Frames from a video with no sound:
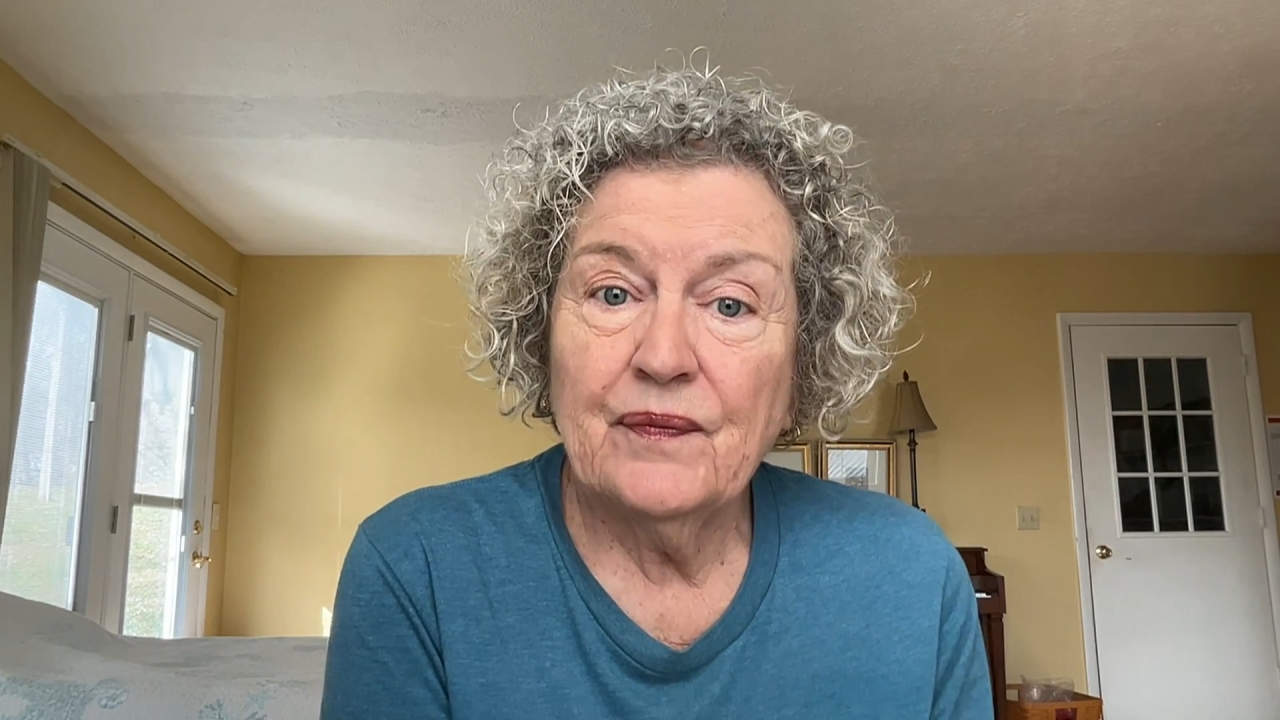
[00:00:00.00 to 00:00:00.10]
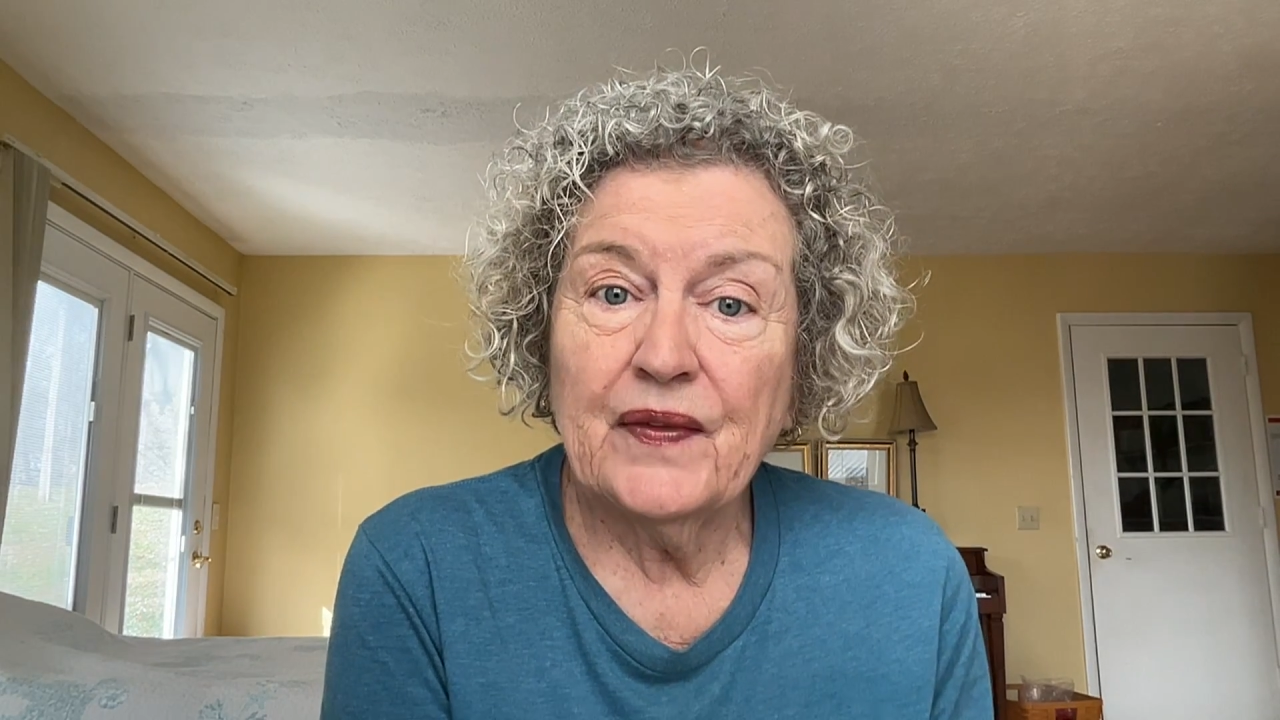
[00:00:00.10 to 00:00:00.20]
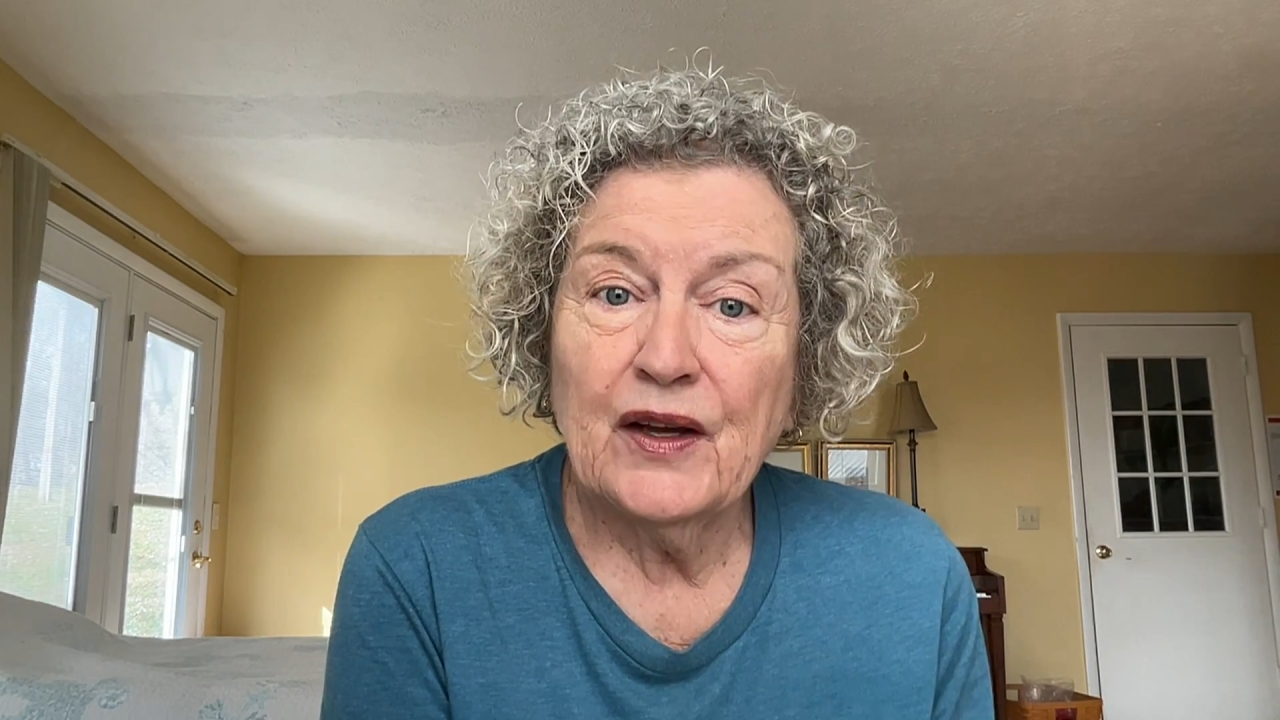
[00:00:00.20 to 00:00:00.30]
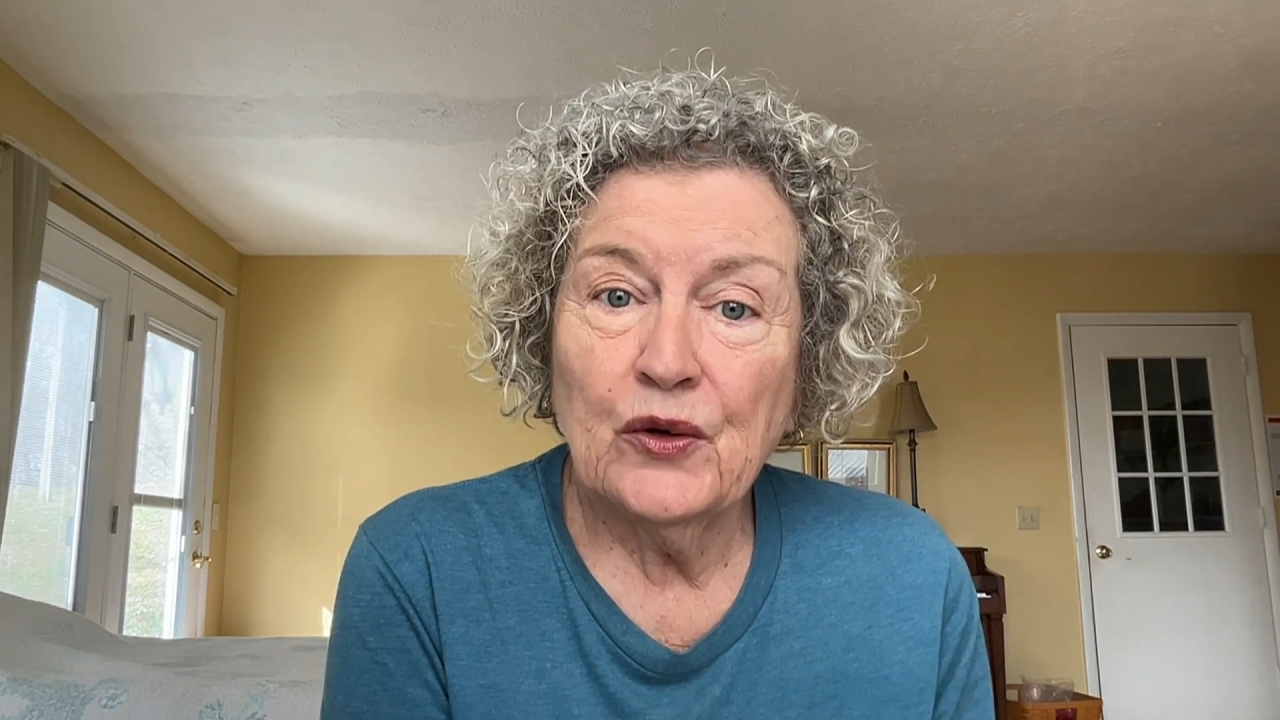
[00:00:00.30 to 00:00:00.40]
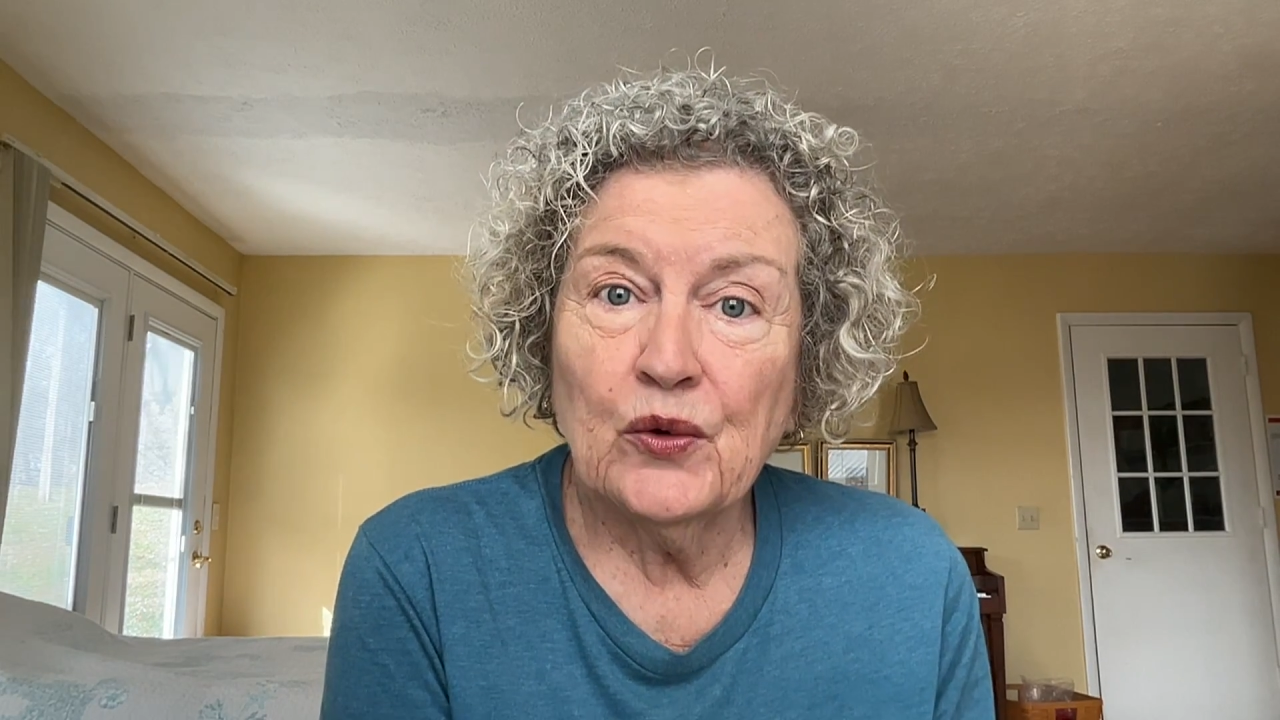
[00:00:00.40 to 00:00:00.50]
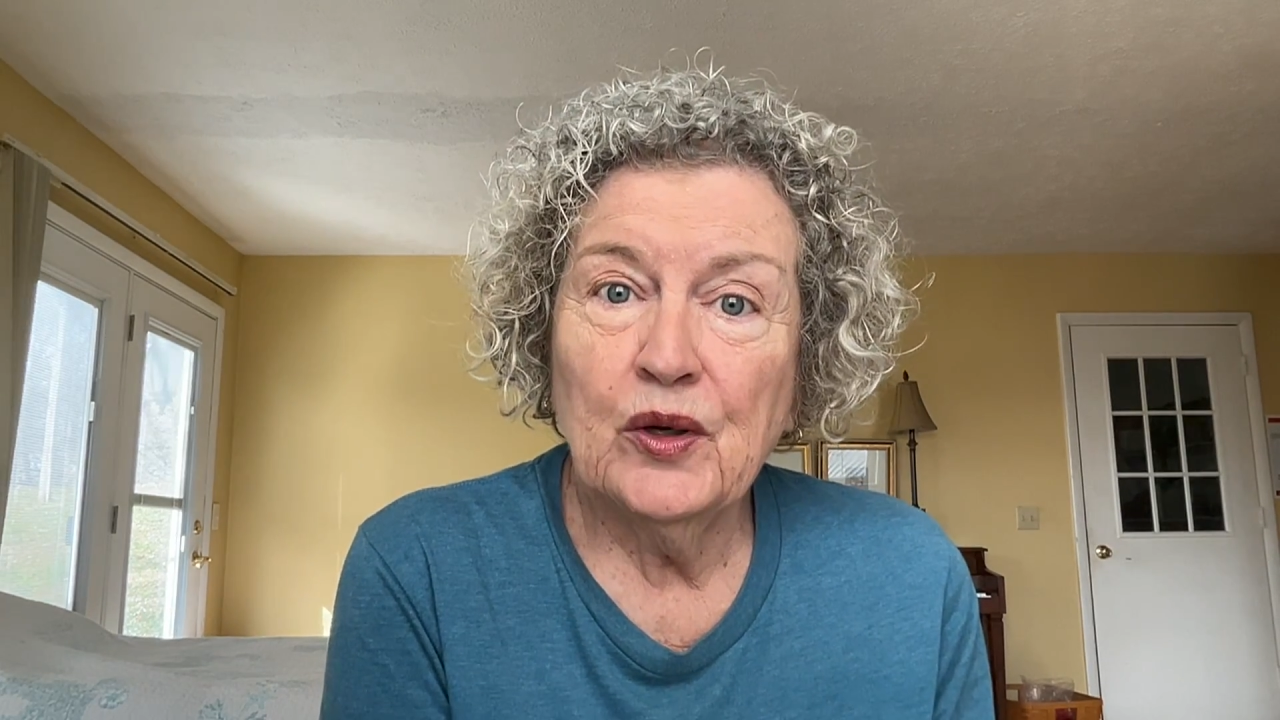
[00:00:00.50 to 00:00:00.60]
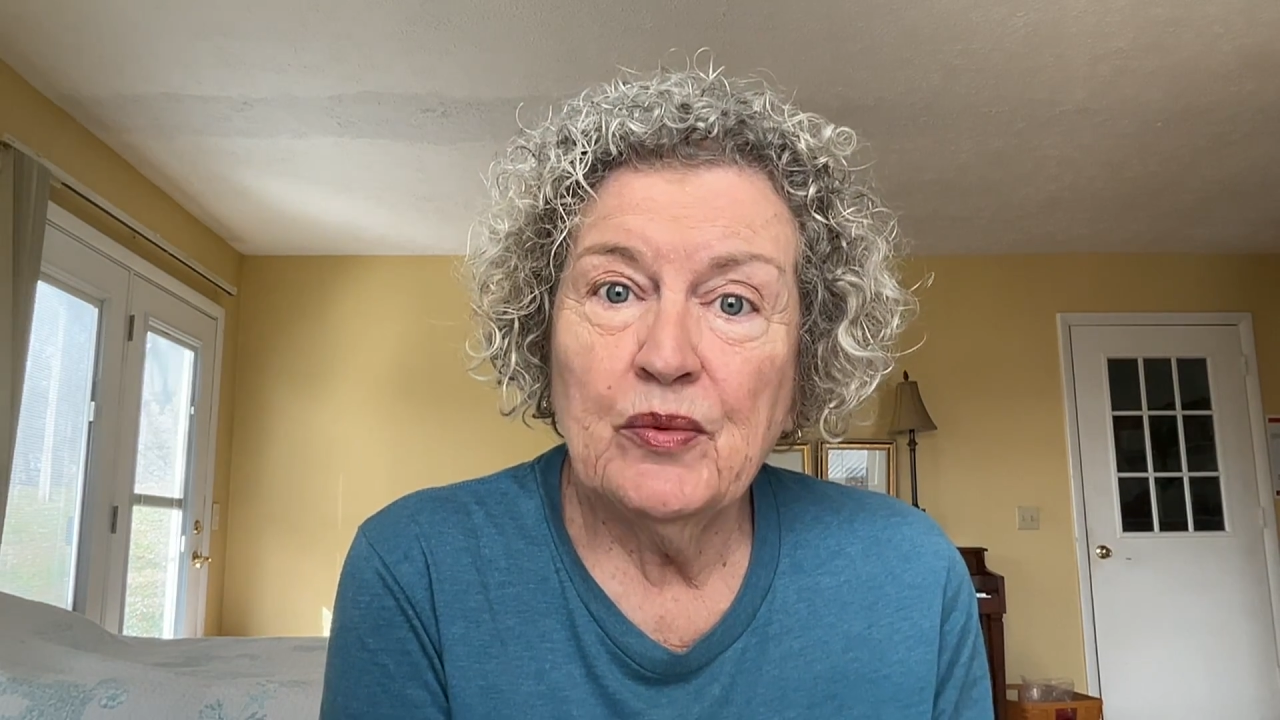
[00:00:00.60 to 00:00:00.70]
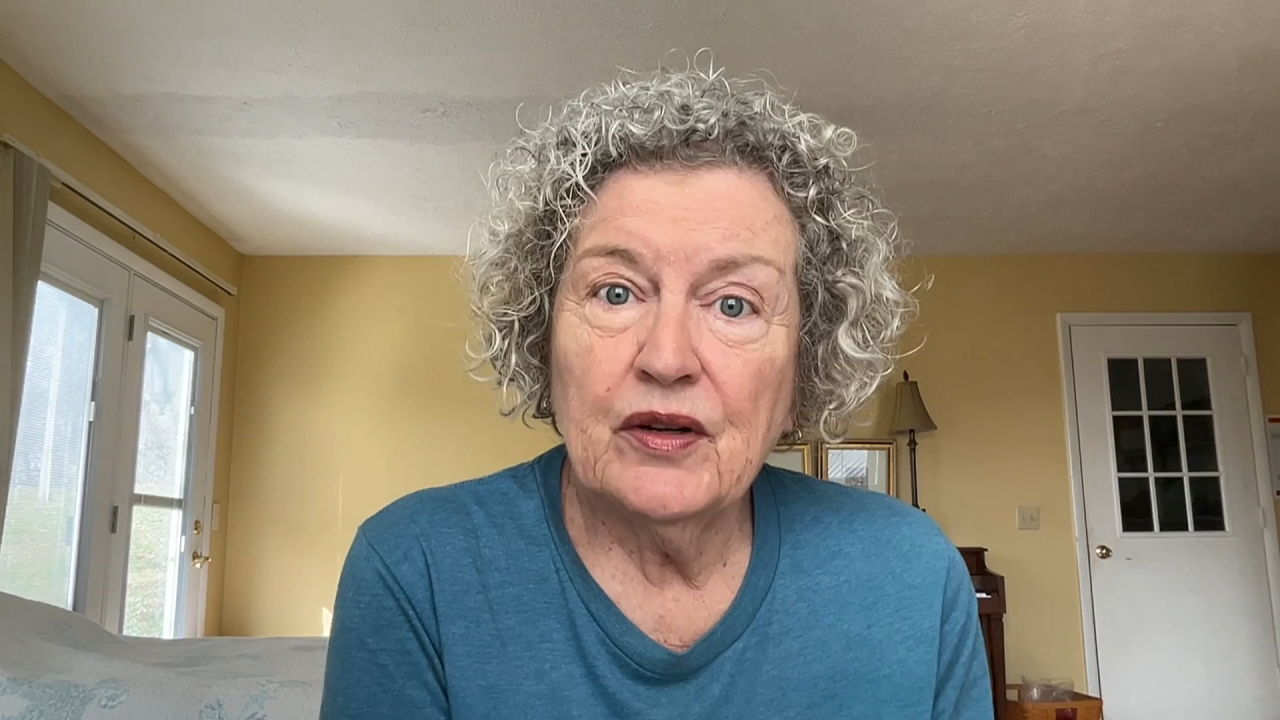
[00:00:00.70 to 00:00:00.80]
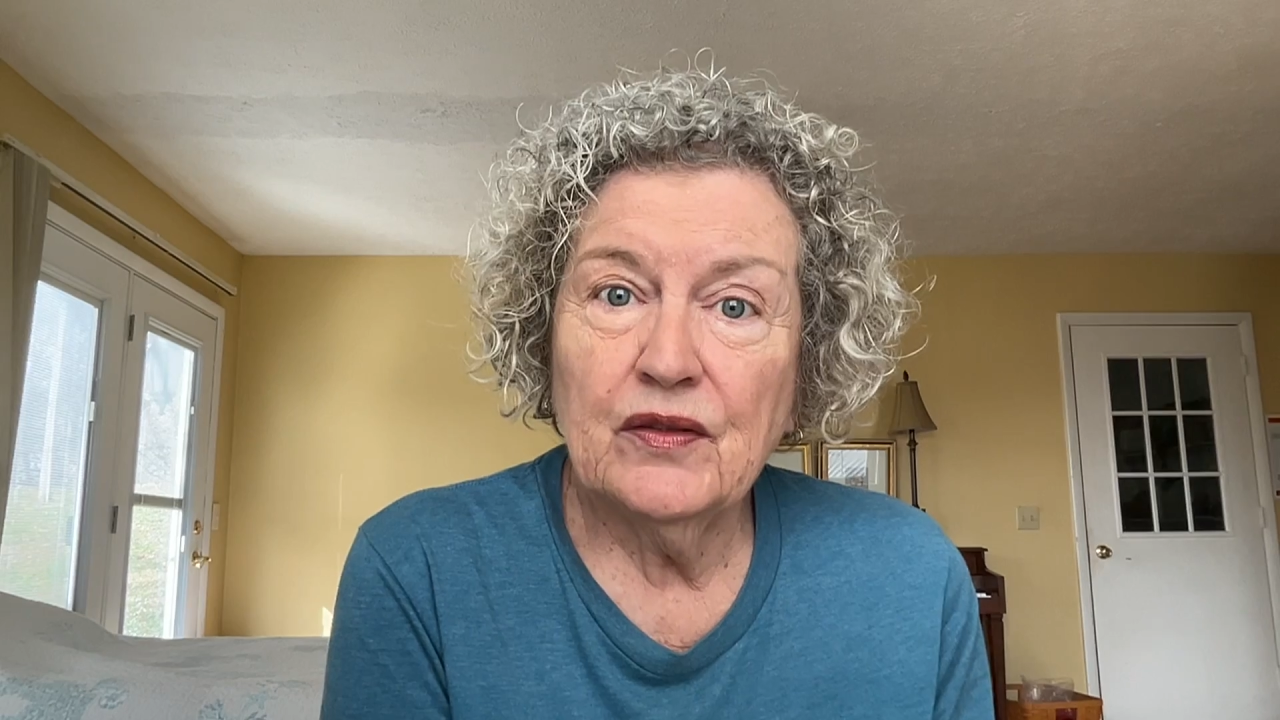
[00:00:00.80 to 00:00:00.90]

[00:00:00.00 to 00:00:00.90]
a group of